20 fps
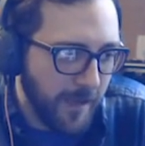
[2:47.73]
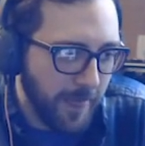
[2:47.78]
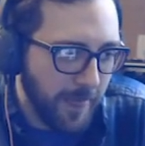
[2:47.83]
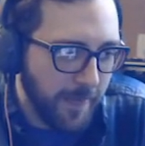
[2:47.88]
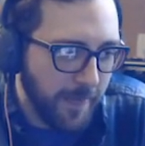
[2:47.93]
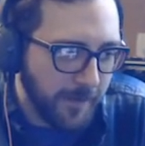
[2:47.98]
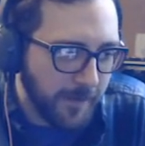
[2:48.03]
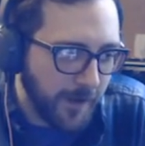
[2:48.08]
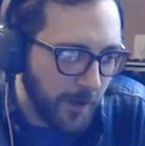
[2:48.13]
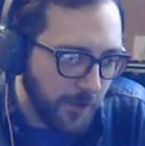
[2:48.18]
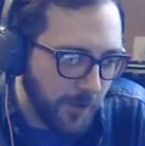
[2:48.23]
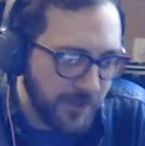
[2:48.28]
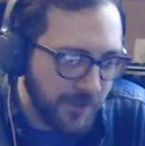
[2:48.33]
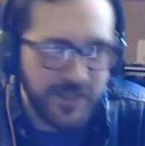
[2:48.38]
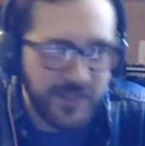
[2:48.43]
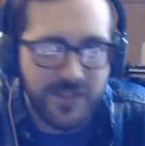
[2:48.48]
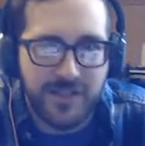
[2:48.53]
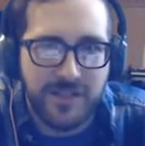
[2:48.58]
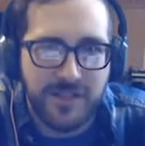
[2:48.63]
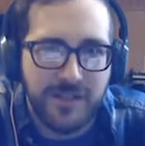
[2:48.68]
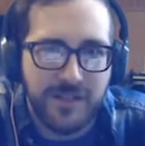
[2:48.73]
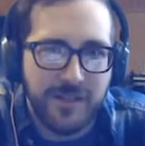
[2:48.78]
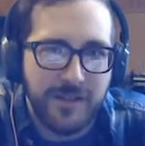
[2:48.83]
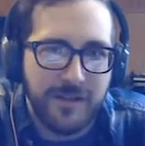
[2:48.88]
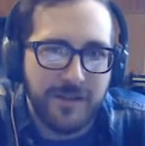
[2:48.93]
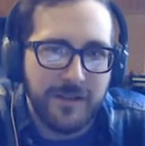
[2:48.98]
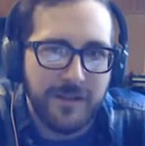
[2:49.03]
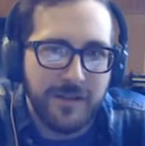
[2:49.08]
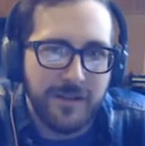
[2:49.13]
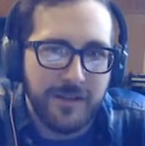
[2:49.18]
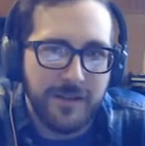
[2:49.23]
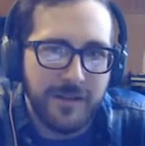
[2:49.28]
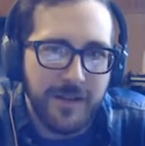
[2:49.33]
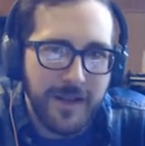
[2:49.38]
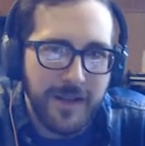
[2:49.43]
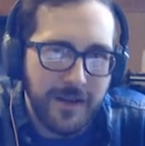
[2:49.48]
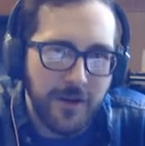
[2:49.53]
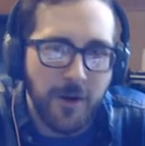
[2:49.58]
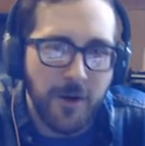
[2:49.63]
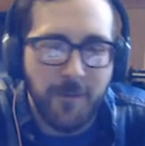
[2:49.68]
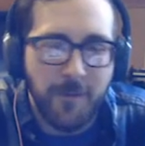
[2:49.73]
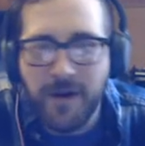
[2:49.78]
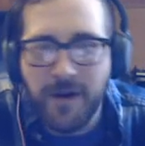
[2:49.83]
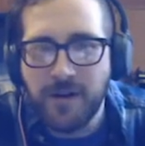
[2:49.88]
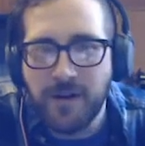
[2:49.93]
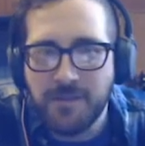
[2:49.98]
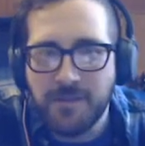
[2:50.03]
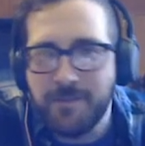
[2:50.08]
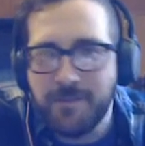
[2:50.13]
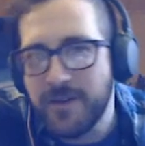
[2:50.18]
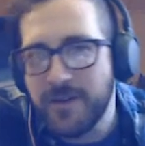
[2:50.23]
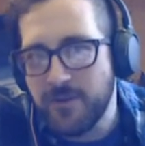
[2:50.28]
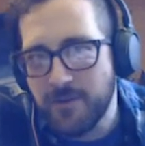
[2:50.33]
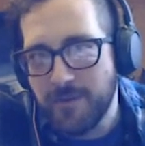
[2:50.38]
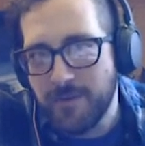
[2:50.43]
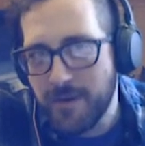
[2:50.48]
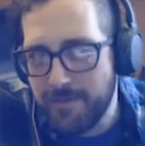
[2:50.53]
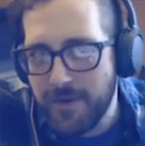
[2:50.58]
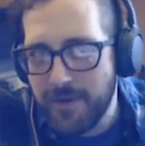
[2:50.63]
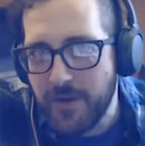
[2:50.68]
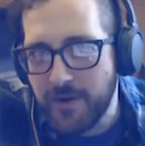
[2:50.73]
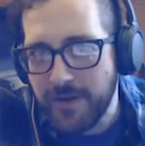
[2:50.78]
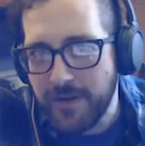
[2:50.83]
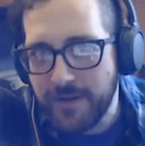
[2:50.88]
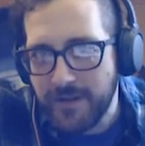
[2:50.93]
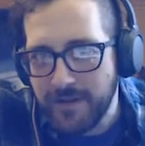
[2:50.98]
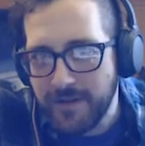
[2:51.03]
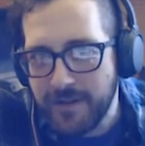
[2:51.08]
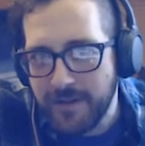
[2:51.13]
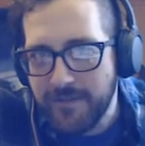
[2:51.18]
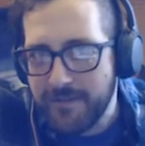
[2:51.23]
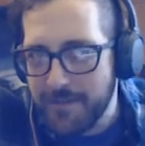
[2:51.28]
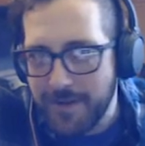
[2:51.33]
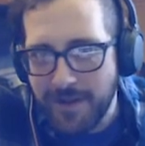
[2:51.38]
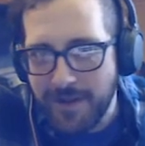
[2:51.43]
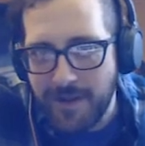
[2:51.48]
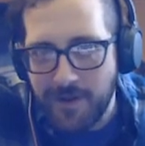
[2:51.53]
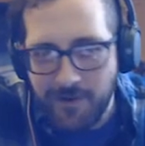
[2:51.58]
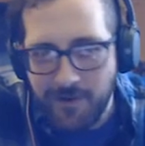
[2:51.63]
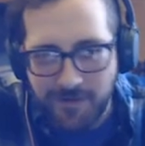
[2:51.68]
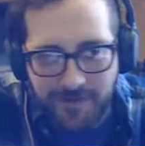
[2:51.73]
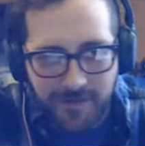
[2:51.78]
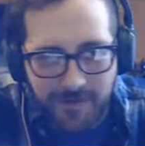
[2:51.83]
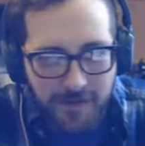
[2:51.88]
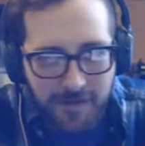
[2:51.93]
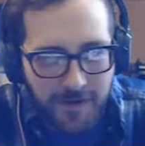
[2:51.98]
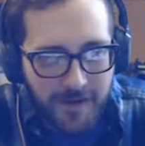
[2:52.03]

The ghosts in her parents' bedroom are boning. Leave them alone.